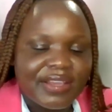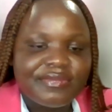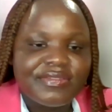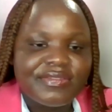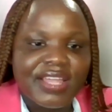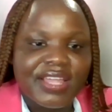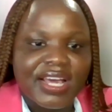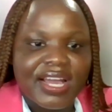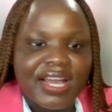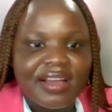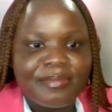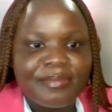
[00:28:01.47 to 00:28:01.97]
left
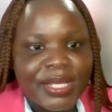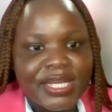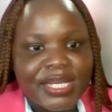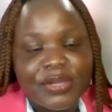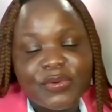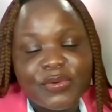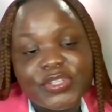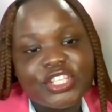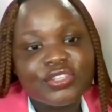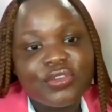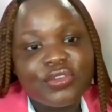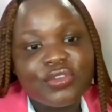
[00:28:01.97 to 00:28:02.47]
the company,
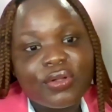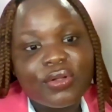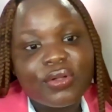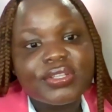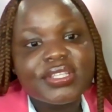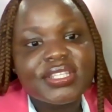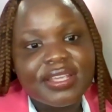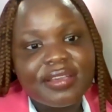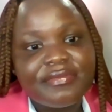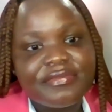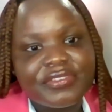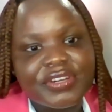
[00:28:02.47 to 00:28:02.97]
which is called
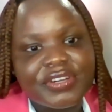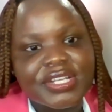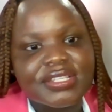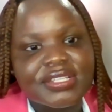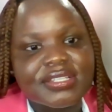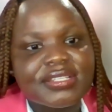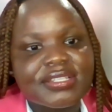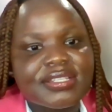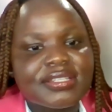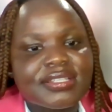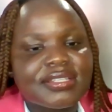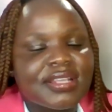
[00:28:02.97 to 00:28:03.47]

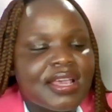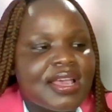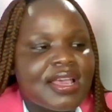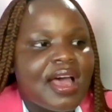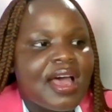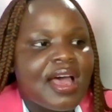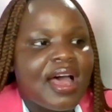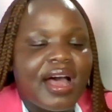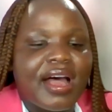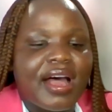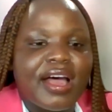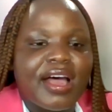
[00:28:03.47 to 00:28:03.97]
severance.
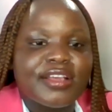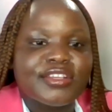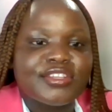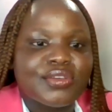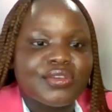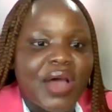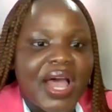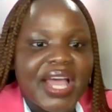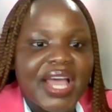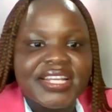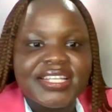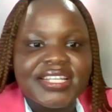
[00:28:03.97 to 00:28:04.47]

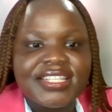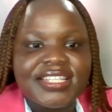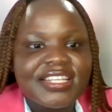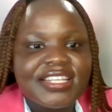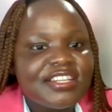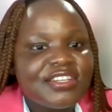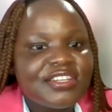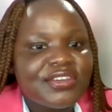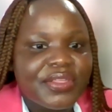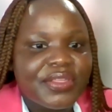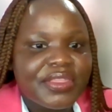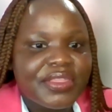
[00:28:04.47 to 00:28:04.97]
So I
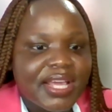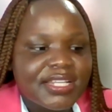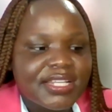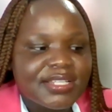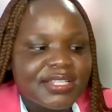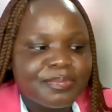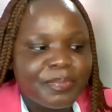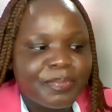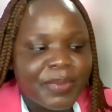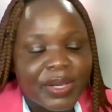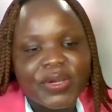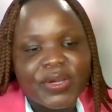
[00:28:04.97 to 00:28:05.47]
didn't know that,
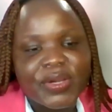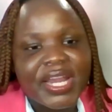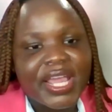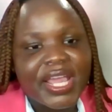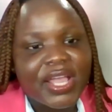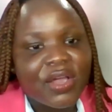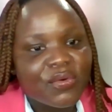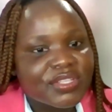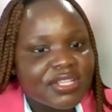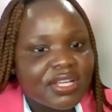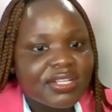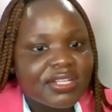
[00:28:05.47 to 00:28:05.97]
but when I
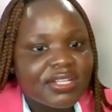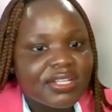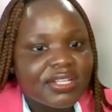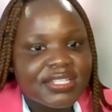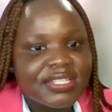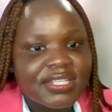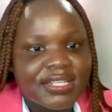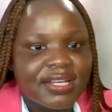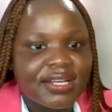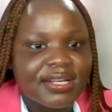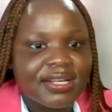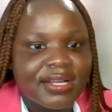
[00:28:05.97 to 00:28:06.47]

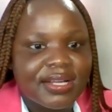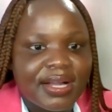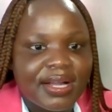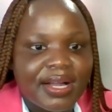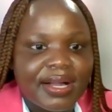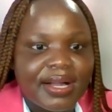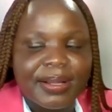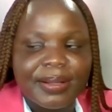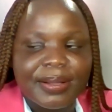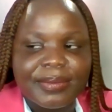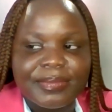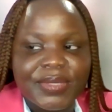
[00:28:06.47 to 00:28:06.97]
consulted
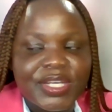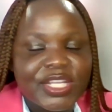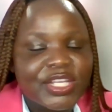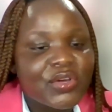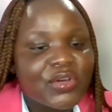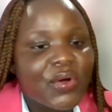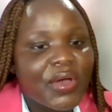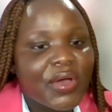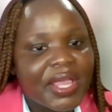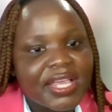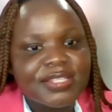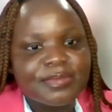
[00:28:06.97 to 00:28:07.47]
a
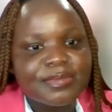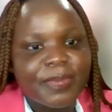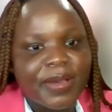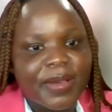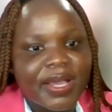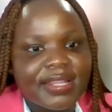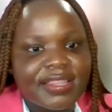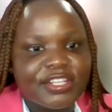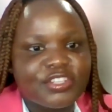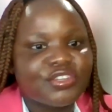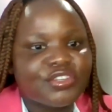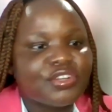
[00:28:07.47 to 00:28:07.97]
legal
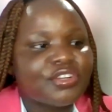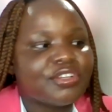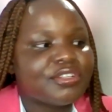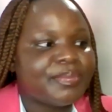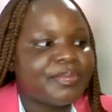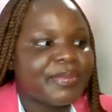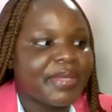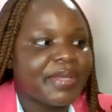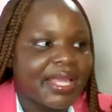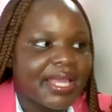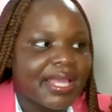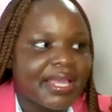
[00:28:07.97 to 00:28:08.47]
expert, they told
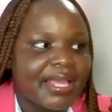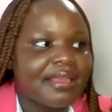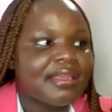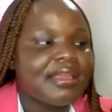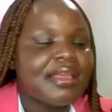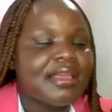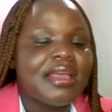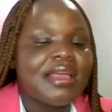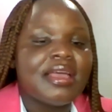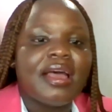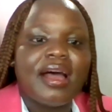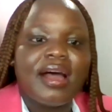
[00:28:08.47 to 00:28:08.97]
me,
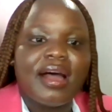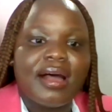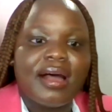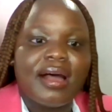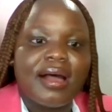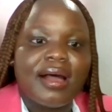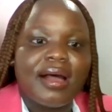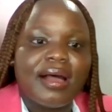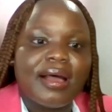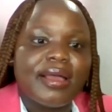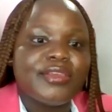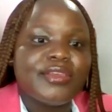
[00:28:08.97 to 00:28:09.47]
hey,
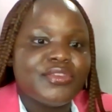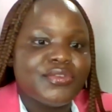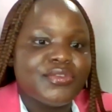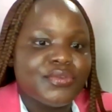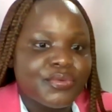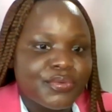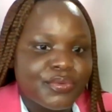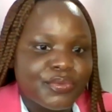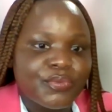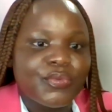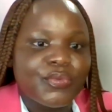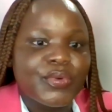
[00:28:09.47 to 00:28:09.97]

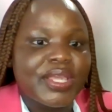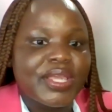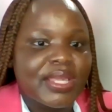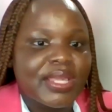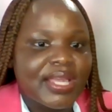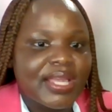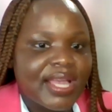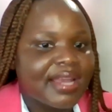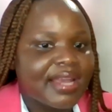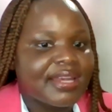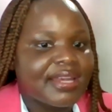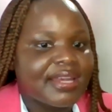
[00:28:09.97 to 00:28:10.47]
we
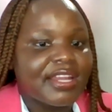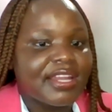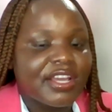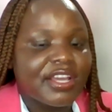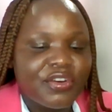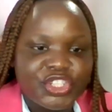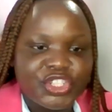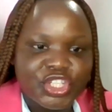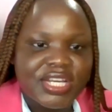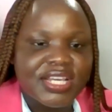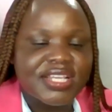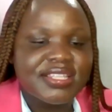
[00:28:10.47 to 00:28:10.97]
can
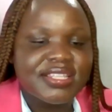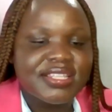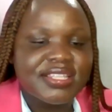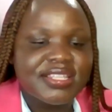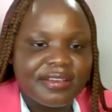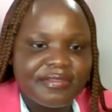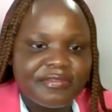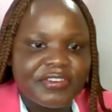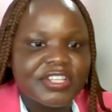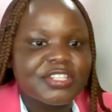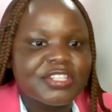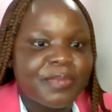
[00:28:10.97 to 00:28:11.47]
negotiate a
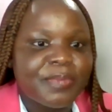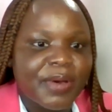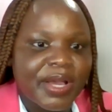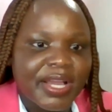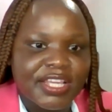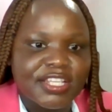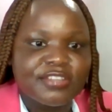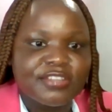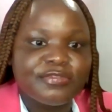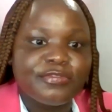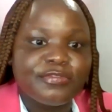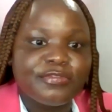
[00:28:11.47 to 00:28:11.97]
severance
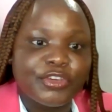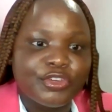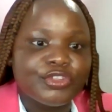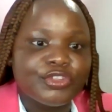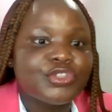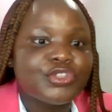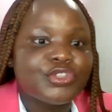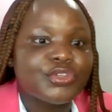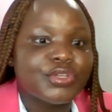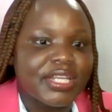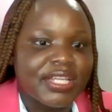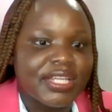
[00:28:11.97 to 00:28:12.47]
package for you
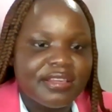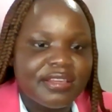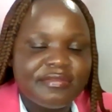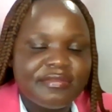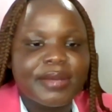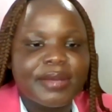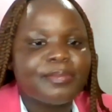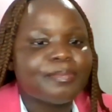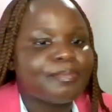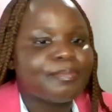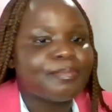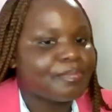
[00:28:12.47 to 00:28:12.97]
to leave
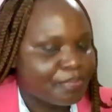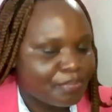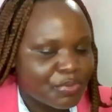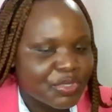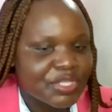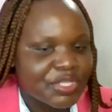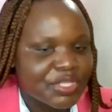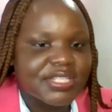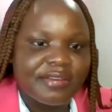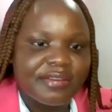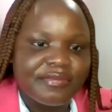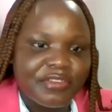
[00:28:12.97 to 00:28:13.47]
and
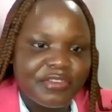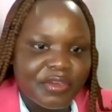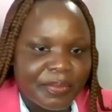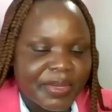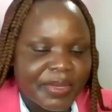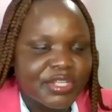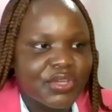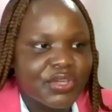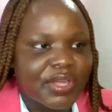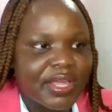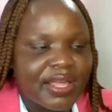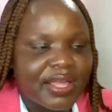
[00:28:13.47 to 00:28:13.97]
preserve your
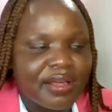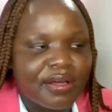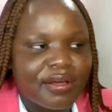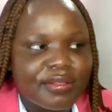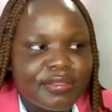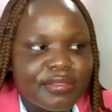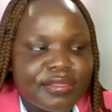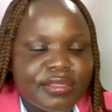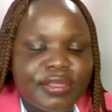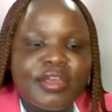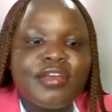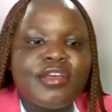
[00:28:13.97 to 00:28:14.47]
mental
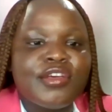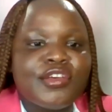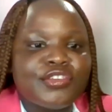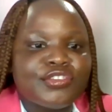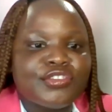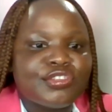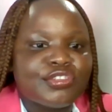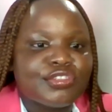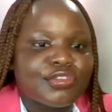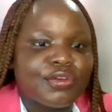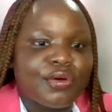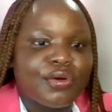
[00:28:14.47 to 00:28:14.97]
health.
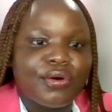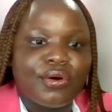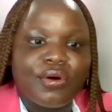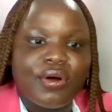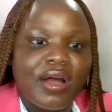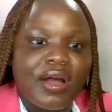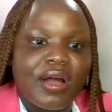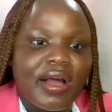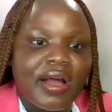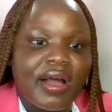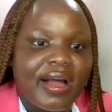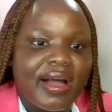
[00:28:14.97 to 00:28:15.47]

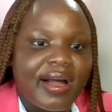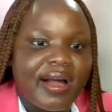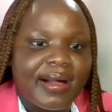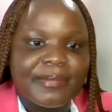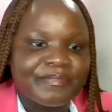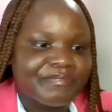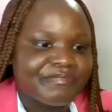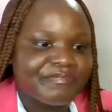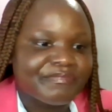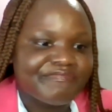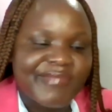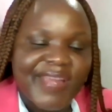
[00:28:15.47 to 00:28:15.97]
So
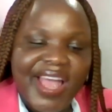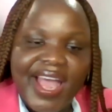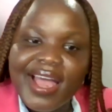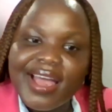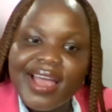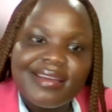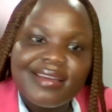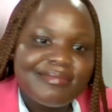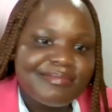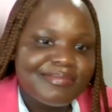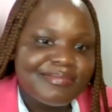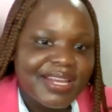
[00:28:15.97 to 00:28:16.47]

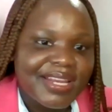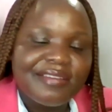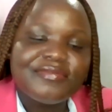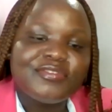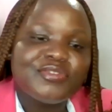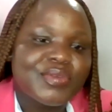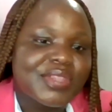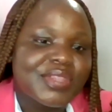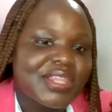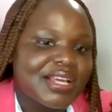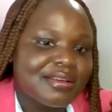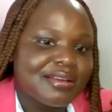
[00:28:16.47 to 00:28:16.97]
I
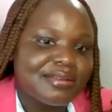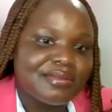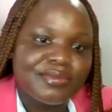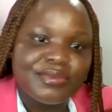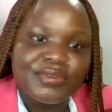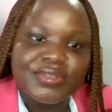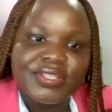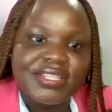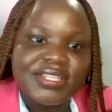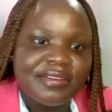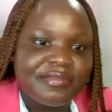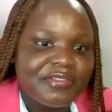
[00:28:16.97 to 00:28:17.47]
left with a
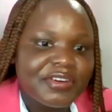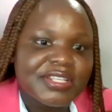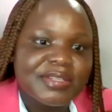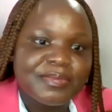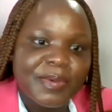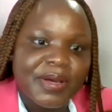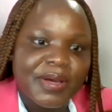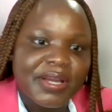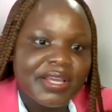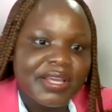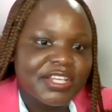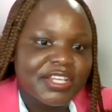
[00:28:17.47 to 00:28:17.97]
good severance
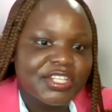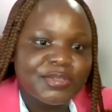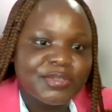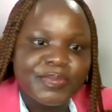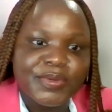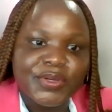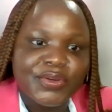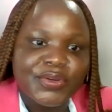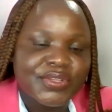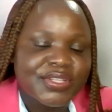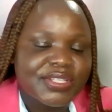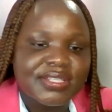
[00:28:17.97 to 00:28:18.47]
package
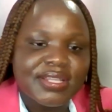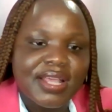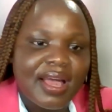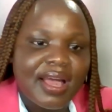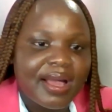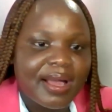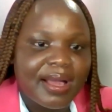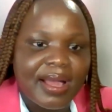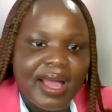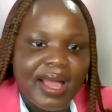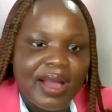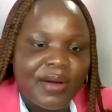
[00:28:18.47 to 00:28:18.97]
because
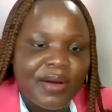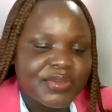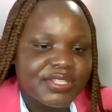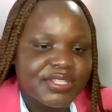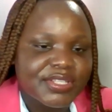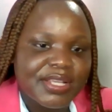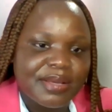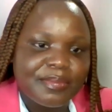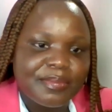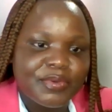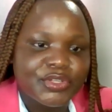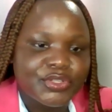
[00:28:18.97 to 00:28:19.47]
I
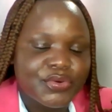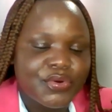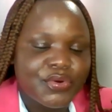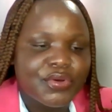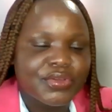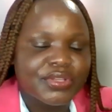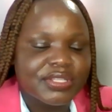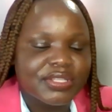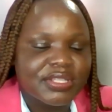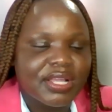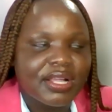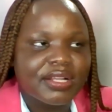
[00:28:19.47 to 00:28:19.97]
was able to
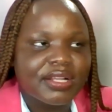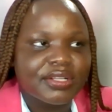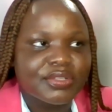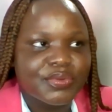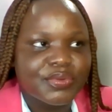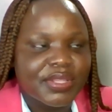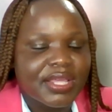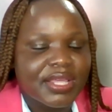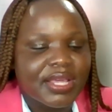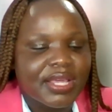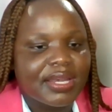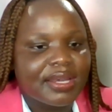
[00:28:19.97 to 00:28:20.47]
consult
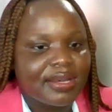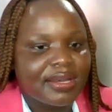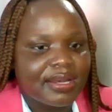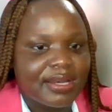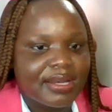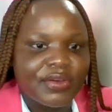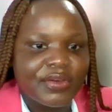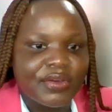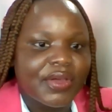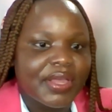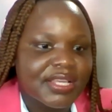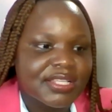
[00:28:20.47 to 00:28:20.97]
with an
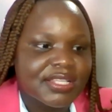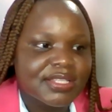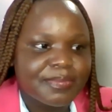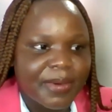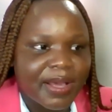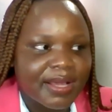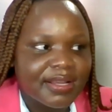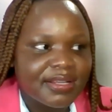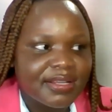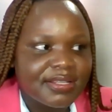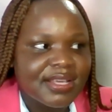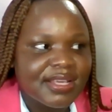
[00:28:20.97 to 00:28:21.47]
legal
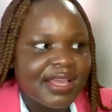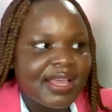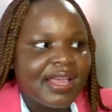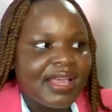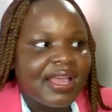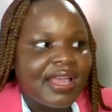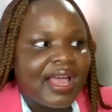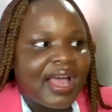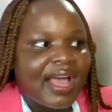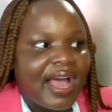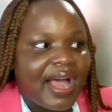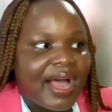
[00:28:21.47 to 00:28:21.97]
expert.
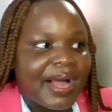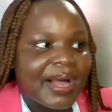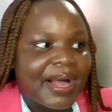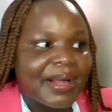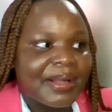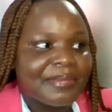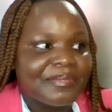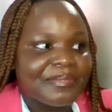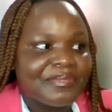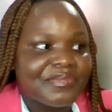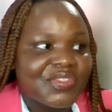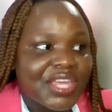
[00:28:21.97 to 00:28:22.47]

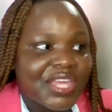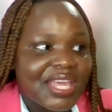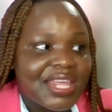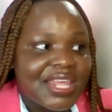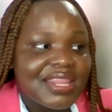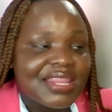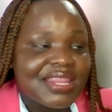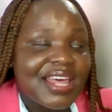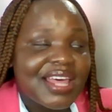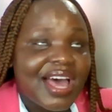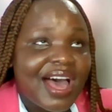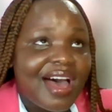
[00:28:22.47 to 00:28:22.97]

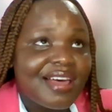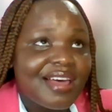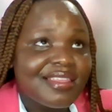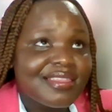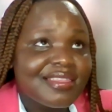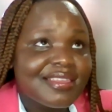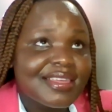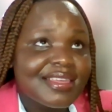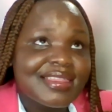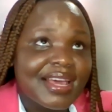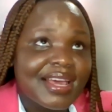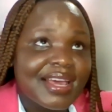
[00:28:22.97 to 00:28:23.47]
Then the
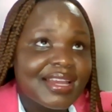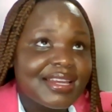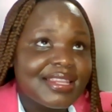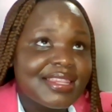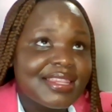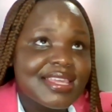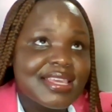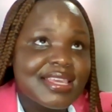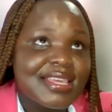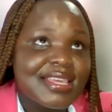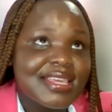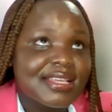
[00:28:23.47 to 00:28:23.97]
other third
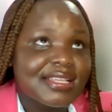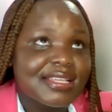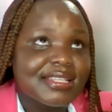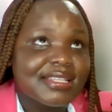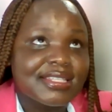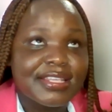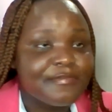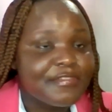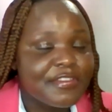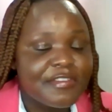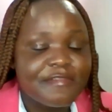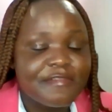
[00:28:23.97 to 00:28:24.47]
thing is,
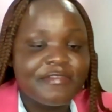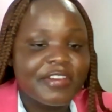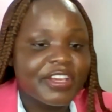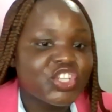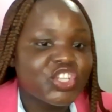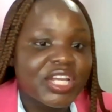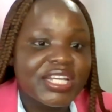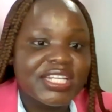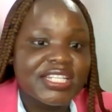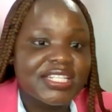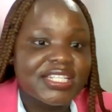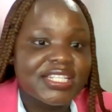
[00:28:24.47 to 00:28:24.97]
if you
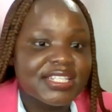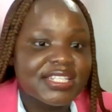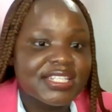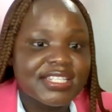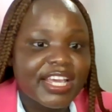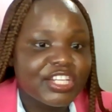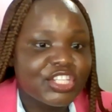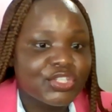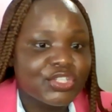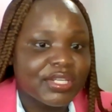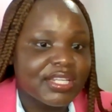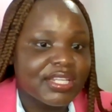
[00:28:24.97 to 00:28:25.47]
eventually
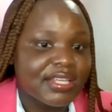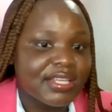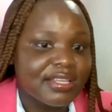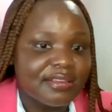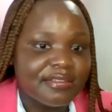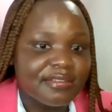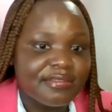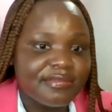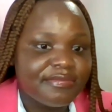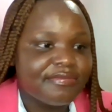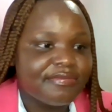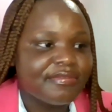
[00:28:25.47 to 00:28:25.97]
decide to
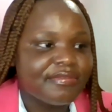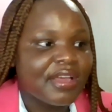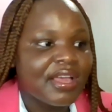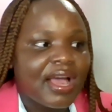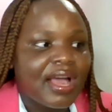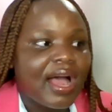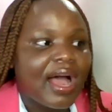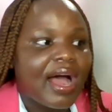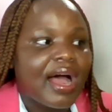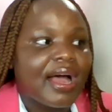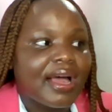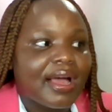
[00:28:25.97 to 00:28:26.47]
leave,
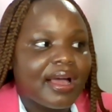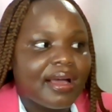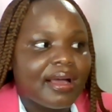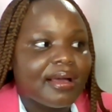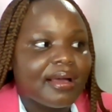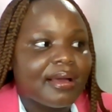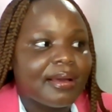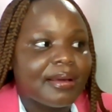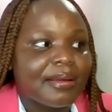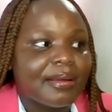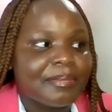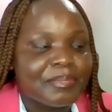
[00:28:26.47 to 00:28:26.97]

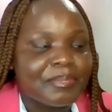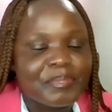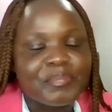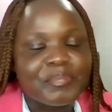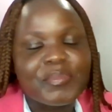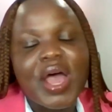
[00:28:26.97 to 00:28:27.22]
for